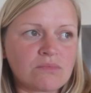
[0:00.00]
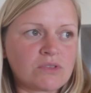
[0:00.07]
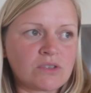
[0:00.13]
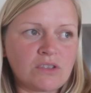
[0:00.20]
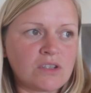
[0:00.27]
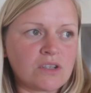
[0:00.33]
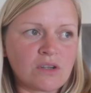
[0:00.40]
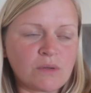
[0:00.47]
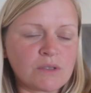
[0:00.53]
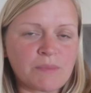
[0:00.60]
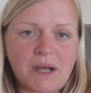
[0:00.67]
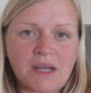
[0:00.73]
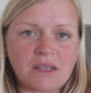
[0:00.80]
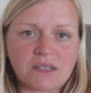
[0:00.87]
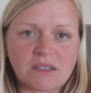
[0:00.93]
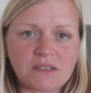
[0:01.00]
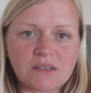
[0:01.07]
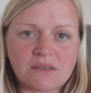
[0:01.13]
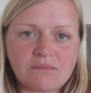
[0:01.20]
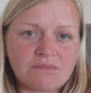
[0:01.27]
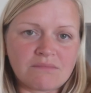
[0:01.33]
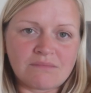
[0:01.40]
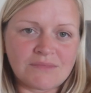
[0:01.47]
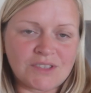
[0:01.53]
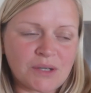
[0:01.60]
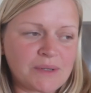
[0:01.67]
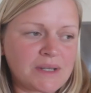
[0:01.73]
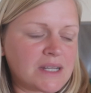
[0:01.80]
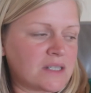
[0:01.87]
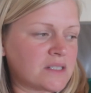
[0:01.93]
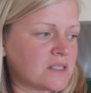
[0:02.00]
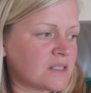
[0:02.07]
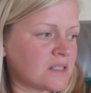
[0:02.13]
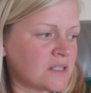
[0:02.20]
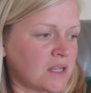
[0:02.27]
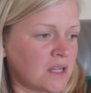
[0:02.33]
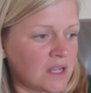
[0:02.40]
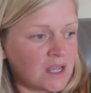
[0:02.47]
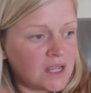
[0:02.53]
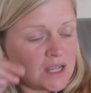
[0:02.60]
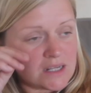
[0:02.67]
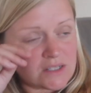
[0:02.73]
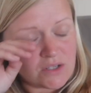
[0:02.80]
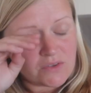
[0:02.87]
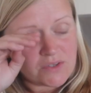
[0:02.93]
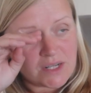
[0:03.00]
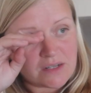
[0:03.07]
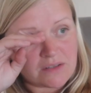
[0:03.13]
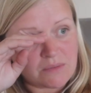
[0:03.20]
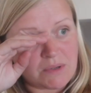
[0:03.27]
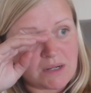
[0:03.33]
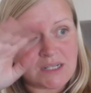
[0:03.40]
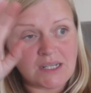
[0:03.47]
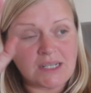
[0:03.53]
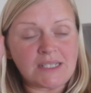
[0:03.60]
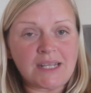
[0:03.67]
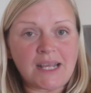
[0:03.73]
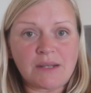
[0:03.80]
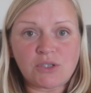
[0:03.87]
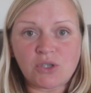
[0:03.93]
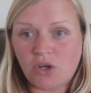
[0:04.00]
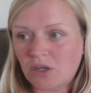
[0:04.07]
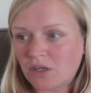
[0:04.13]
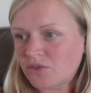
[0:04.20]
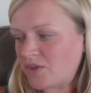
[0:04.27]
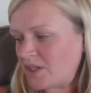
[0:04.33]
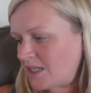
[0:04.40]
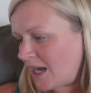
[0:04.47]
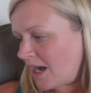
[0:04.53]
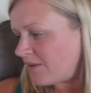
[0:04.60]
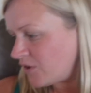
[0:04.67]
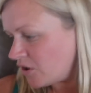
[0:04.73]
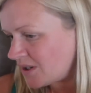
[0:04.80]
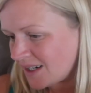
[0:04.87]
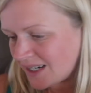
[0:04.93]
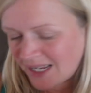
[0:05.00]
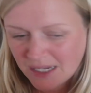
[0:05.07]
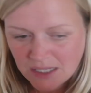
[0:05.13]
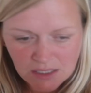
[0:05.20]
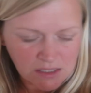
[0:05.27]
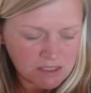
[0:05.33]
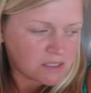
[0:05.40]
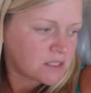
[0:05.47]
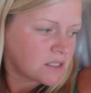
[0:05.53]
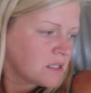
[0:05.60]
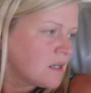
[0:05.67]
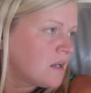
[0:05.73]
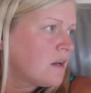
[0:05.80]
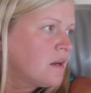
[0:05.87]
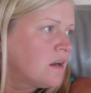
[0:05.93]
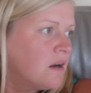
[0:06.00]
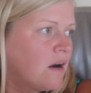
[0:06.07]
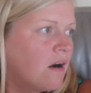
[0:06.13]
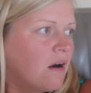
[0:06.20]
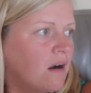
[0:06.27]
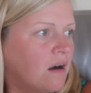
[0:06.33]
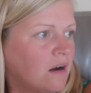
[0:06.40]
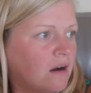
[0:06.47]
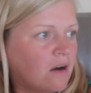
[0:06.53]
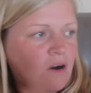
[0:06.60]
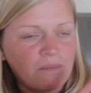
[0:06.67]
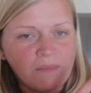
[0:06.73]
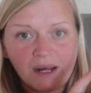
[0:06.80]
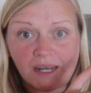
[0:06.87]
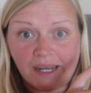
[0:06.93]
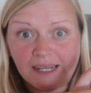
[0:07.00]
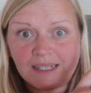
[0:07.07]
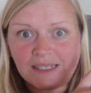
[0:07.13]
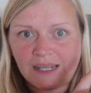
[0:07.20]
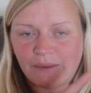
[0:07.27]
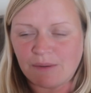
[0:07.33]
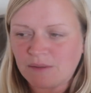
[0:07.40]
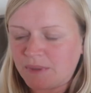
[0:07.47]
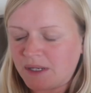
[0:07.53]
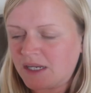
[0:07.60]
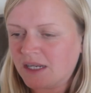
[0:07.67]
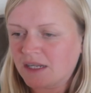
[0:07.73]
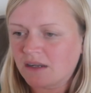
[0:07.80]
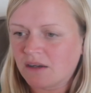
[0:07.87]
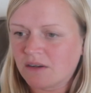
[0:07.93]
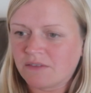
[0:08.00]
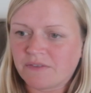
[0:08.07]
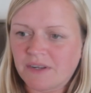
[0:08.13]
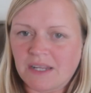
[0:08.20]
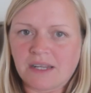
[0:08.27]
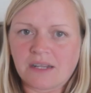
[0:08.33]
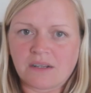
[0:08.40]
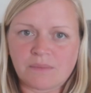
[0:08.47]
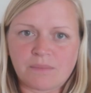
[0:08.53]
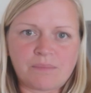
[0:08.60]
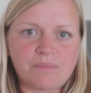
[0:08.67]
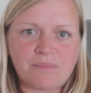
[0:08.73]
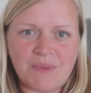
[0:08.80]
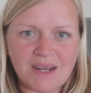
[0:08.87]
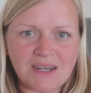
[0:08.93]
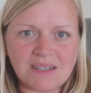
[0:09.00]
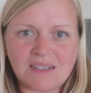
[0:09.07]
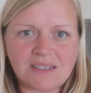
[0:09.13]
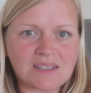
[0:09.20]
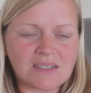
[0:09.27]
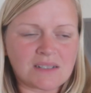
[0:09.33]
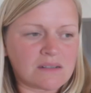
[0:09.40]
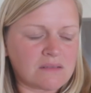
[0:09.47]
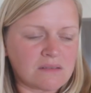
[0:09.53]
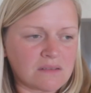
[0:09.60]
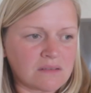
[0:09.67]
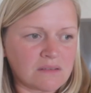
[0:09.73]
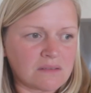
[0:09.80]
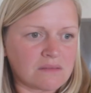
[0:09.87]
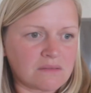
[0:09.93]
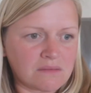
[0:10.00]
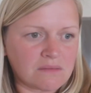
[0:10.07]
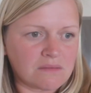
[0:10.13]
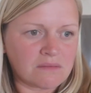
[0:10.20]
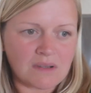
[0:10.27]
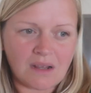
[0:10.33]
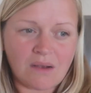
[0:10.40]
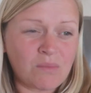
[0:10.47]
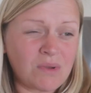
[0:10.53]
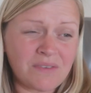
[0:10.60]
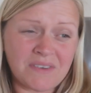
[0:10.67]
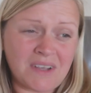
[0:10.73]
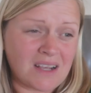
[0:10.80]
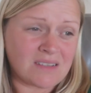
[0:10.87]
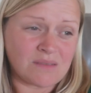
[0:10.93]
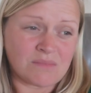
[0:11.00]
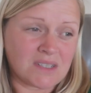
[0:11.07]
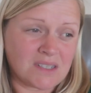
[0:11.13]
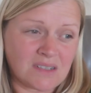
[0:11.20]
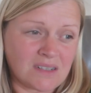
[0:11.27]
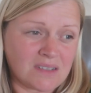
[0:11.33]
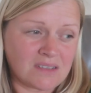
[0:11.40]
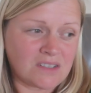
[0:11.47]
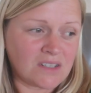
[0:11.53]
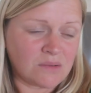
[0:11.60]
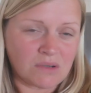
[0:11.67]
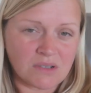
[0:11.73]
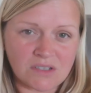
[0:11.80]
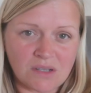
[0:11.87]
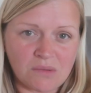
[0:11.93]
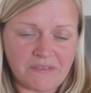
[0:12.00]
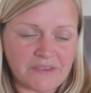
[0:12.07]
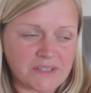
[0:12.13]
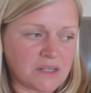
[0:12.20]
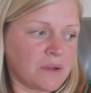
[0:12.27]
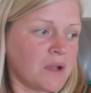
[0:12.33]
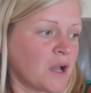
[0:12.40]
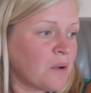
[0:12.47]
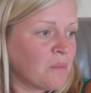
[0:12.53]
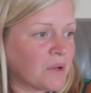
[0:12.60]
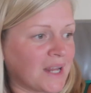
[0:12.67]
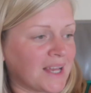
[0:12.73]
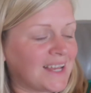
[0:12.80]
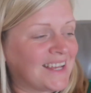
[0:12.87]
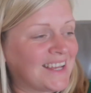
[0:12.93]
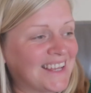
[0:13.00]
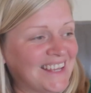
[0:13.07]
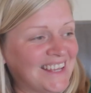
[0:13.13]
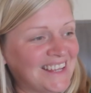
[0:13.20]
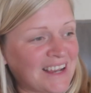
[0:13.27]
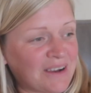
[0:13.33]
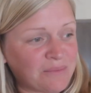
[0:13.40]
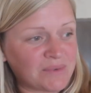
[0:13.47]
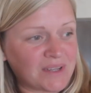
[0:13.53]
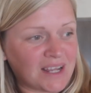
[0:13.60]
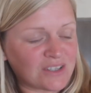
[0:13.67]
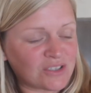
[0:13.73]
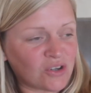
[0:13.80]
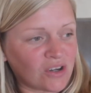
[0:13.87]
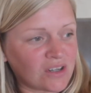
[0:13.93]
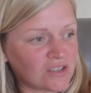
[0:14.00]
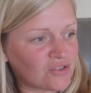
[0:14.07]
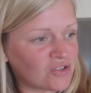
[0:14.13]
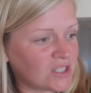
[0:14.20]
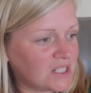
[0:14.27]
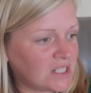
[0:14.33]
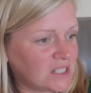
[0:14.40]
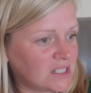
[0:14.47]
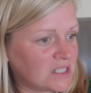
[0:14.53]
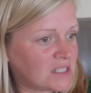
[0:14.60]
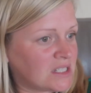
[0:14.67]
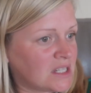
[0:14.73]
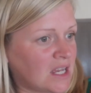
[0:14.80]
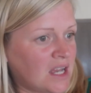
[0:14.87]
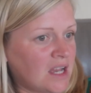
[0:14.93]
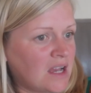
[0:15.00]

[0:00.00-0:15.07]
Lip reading: so you can always buy things. So it's not the end of the world. I need to get toiletries. I have got a list on my list that I was making of like little bits. I will forget something, and you know what, what if I do? Well, yeah, toiletries.